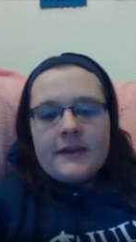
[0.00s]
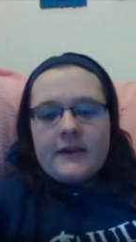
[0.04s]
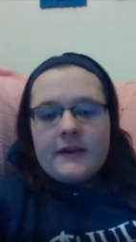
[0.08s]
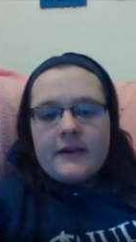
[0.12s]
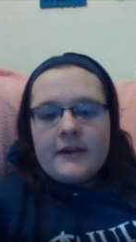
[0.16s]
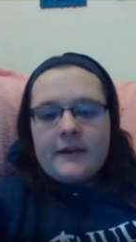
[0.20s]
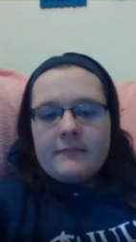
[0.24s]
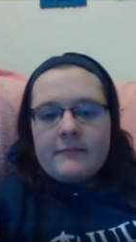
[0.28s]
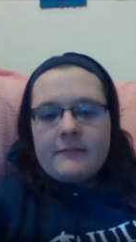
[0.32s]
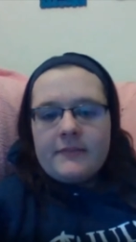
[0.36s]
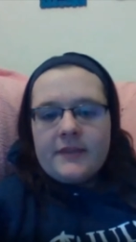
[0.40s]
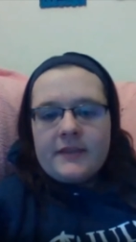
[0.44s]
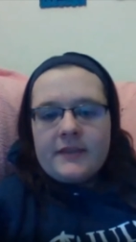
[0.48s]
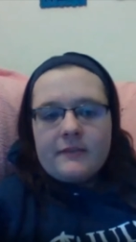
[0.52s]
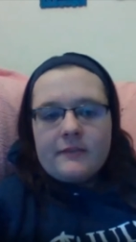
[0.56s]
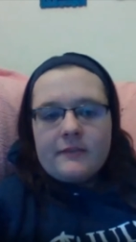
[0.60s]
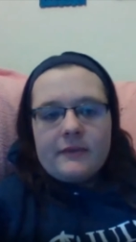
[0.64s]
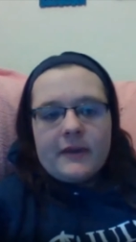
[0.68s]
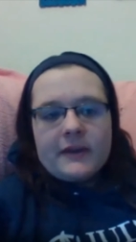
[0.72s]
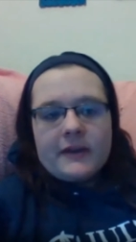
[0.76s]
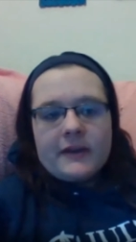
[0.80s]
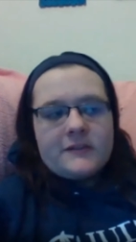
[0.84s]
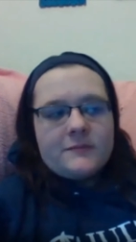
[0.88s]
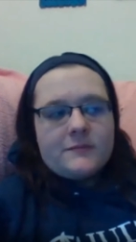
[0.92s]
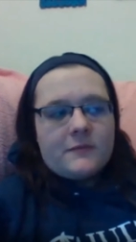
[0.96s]
um, that
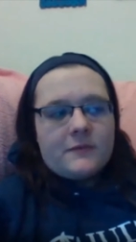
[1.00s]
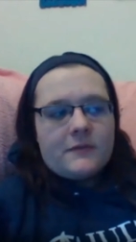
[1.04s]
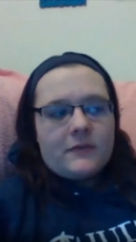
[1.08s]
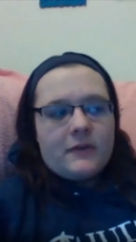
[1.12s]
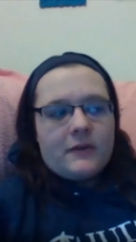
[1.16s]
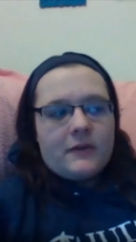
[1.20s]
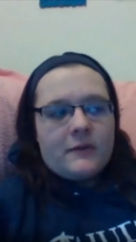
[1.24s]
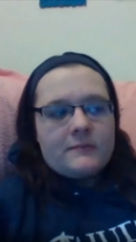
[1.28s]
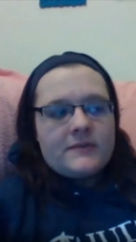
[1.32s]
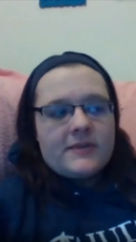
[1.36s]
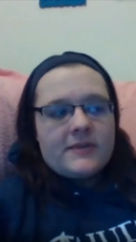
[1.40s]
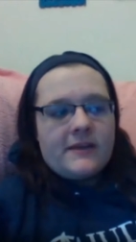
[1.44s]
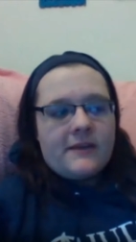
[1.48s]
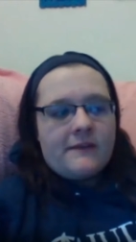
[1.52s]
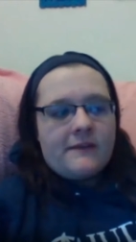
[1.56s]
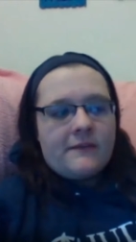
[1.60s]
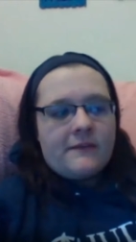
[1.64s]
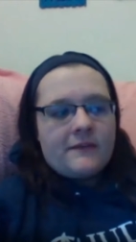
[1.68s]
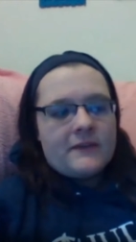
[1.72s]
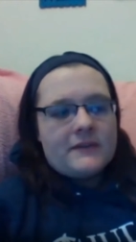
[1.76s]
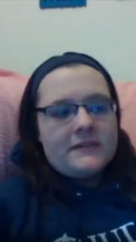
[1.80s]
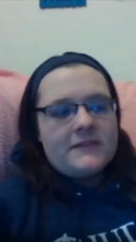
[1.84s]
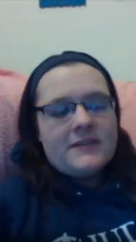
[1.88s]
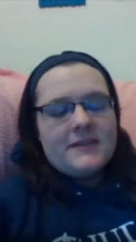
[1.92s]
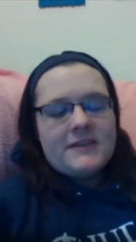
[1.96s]
the RISE programs
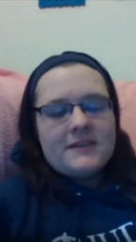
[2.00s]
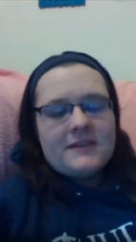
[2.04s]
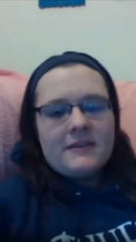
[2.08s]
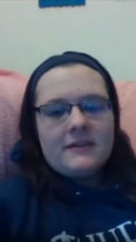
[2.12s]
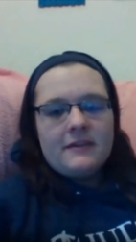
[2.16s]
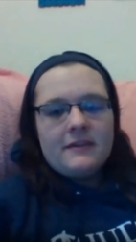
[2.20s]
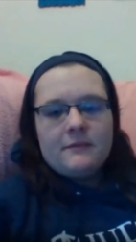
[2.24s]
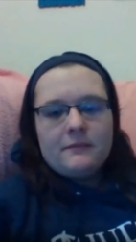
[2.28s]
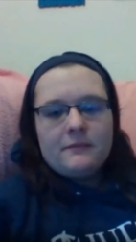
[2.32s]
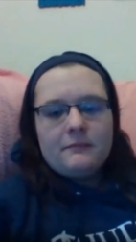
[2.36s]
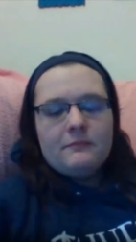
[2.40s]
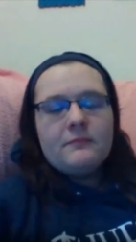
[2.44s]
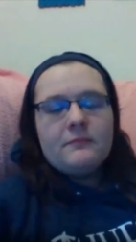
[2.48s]
have continu-